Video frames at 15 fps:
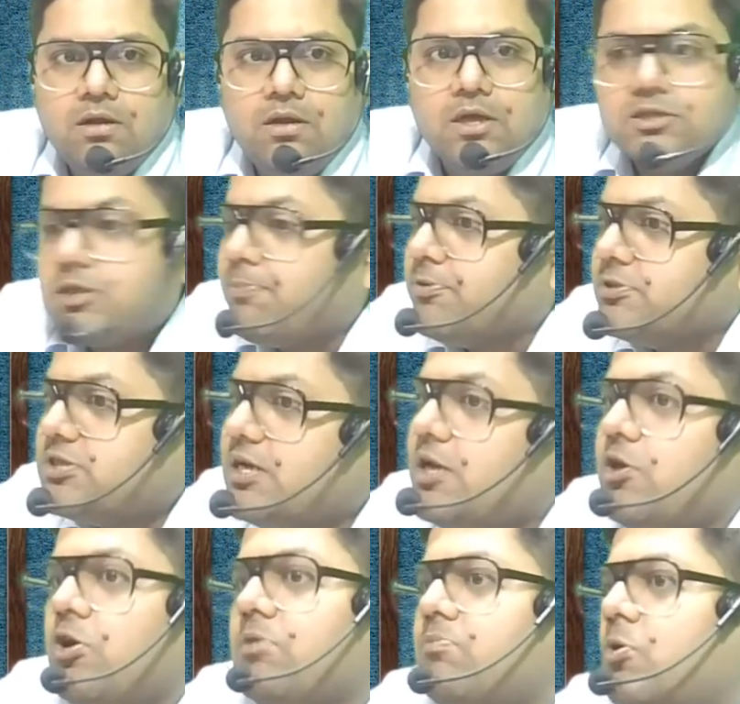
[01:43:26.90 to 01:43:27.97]
Supposingly
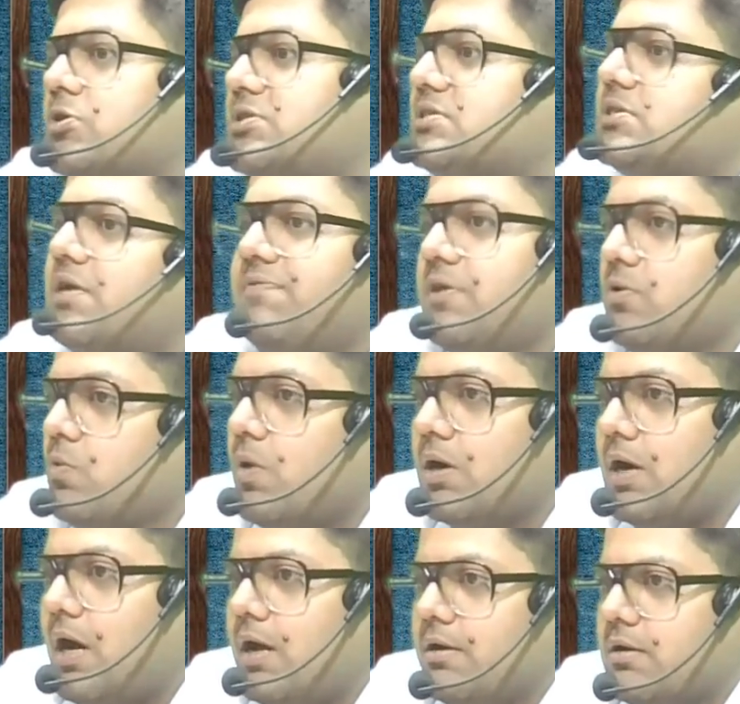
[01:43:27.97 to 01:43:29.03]
your boss is giving you a
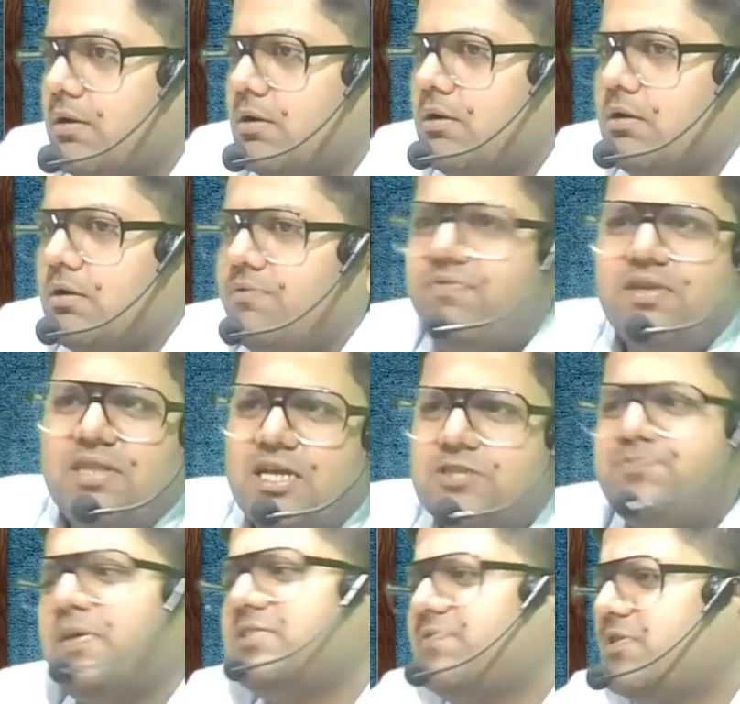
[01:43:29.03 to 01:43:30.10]
car with
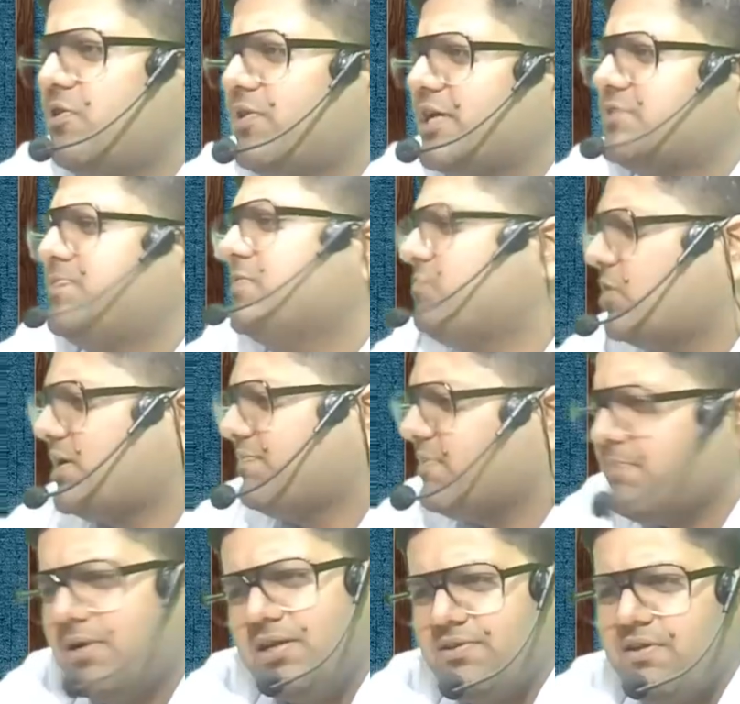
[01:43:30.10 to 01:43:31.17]
expense, without expense, whatever,
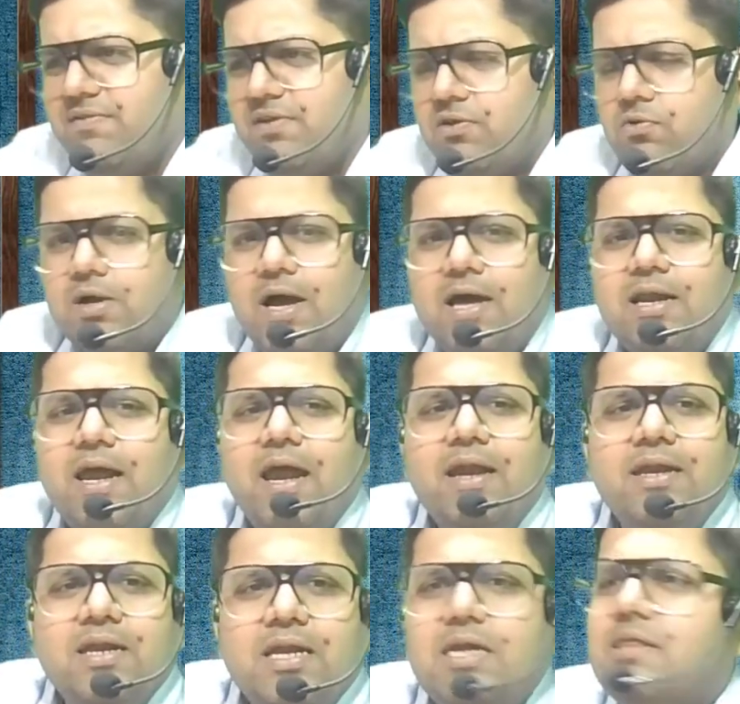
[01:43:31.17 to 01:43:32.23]
but he is giving you a car and
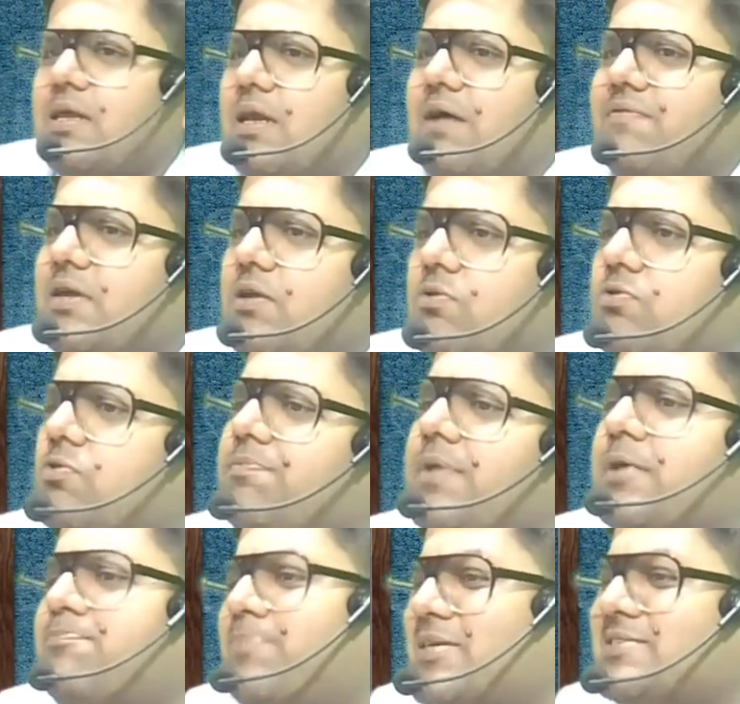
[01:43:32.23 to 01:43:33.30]
he is allowing you to
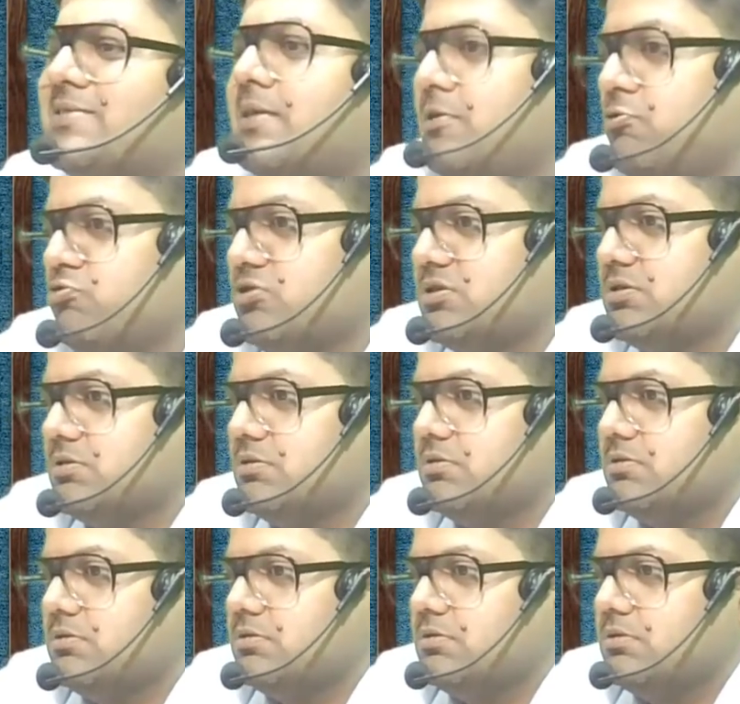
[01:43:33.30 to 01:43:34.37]
make personal use.
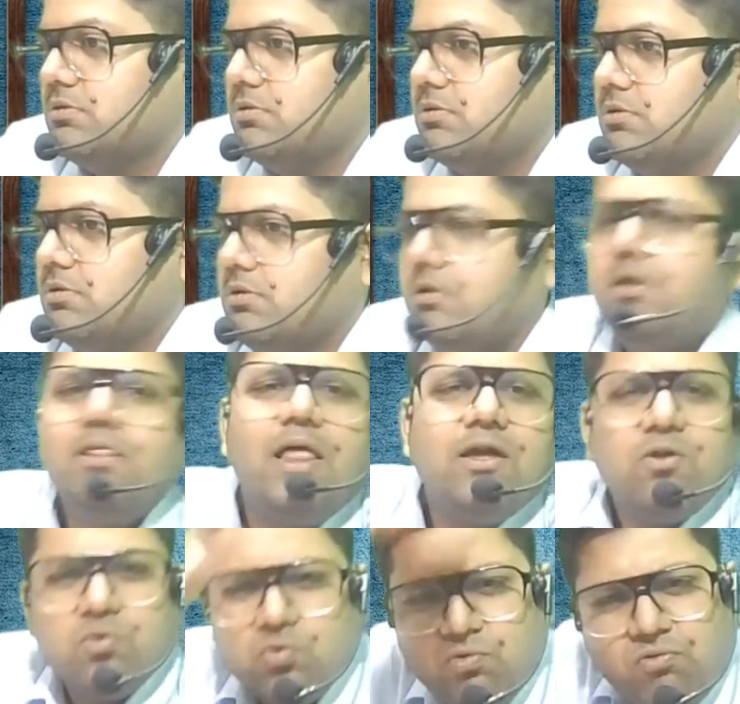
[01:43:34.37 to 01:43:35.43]
He's like,
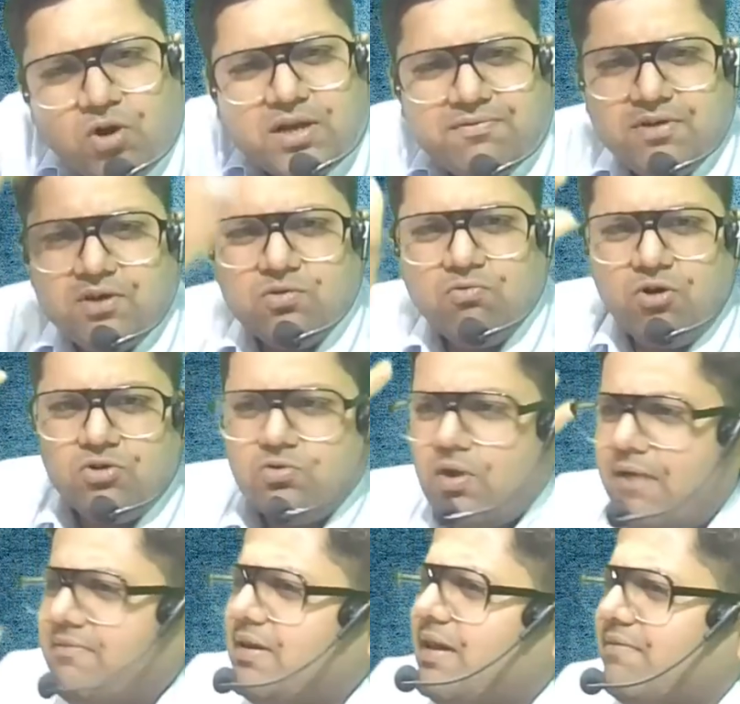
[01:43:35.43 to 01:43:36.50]
you do whatever you want to.
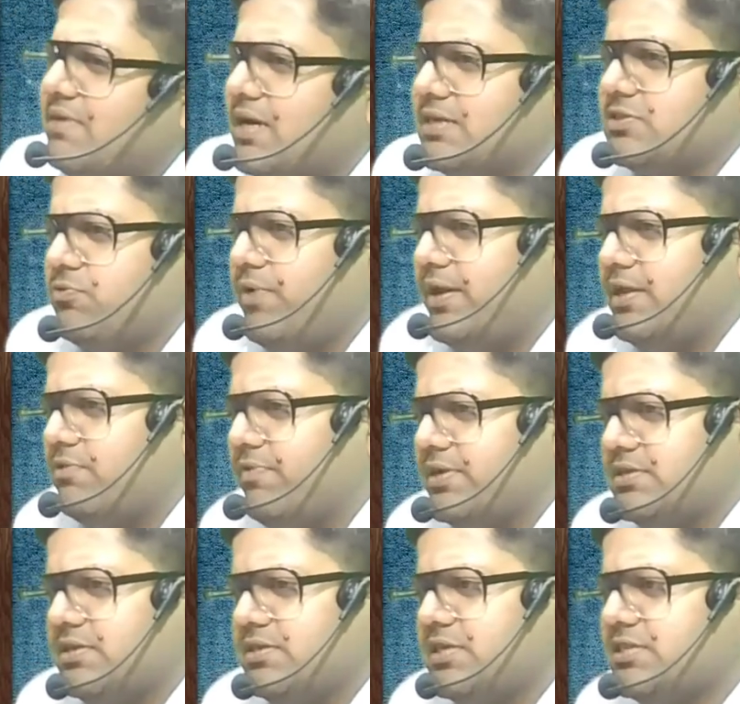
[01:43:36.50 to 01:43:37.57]
I will never ask you any
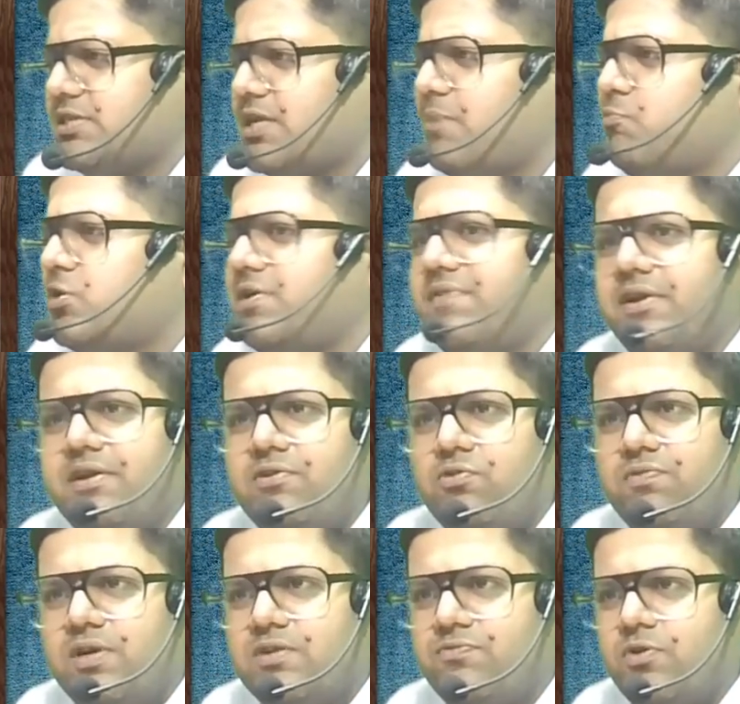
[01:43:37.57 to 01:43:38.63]
question. Just stay motivated to
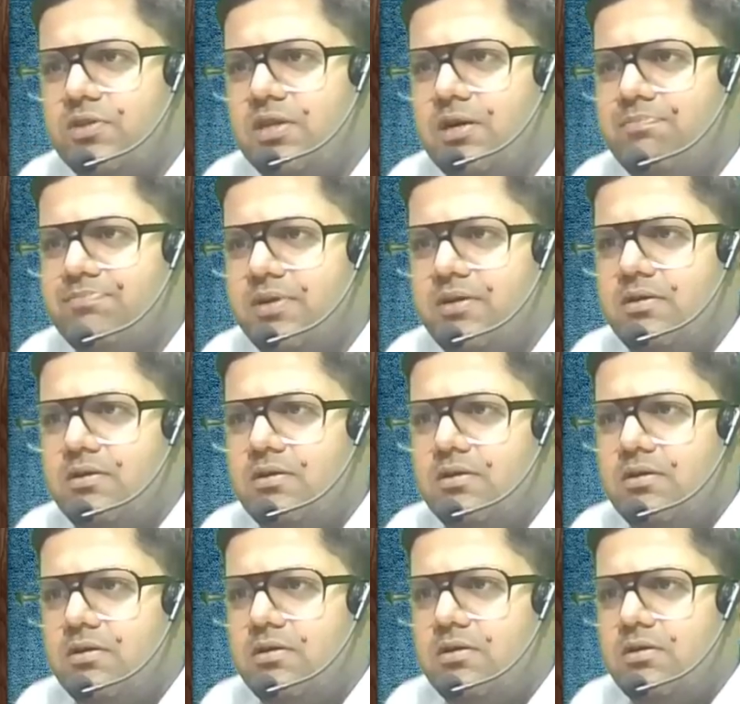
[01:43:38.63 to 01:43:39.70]
work for the
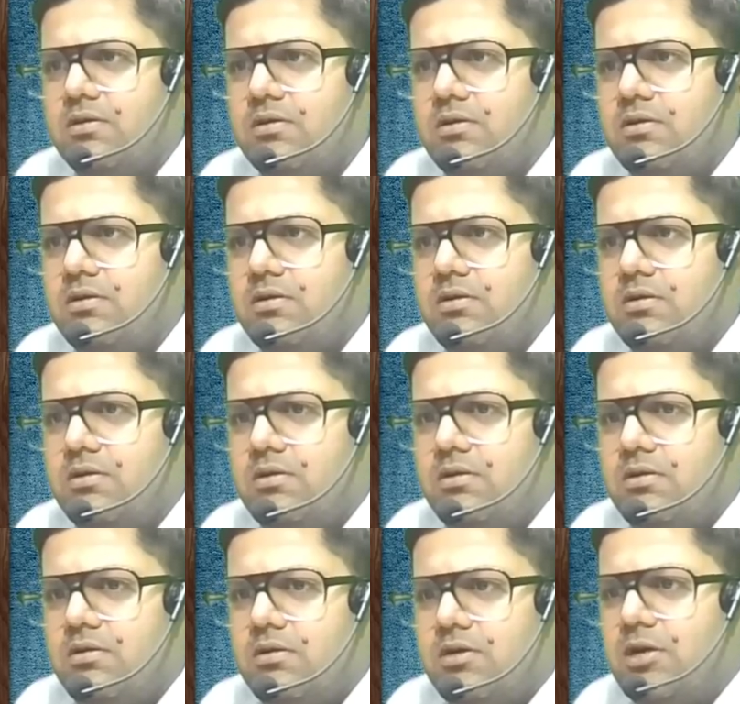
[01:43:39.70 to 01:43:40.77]
company.
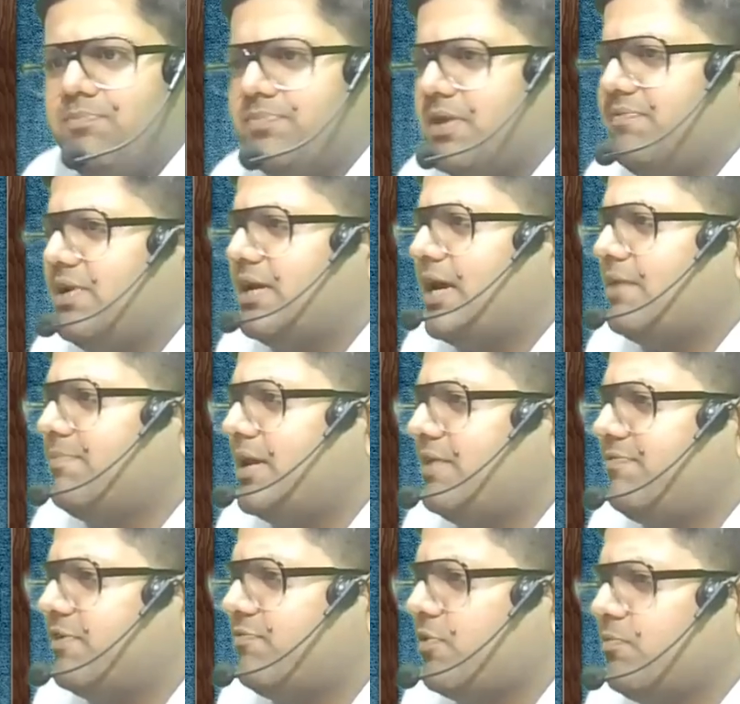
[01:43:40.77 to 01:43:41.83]
Company will get
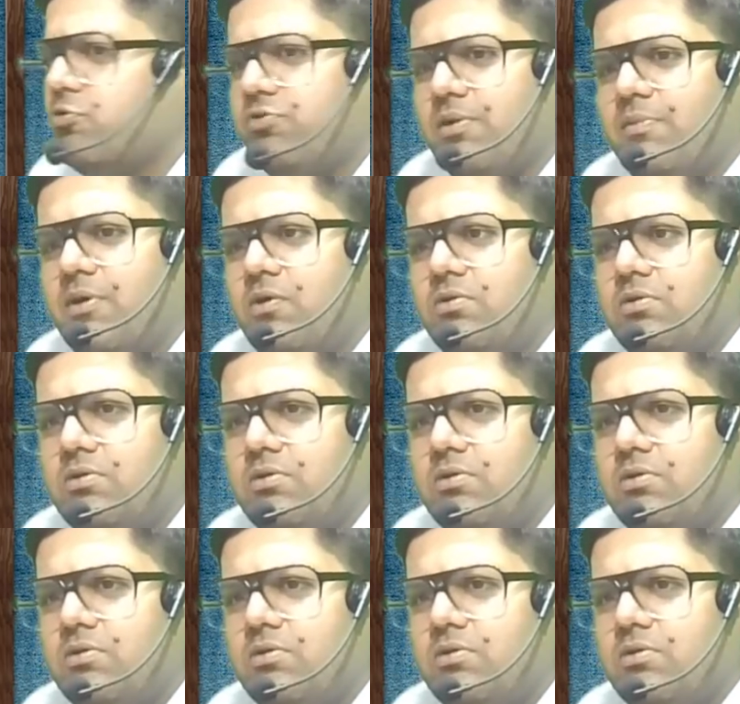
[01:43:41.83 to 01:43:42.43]
benefit from you somehow.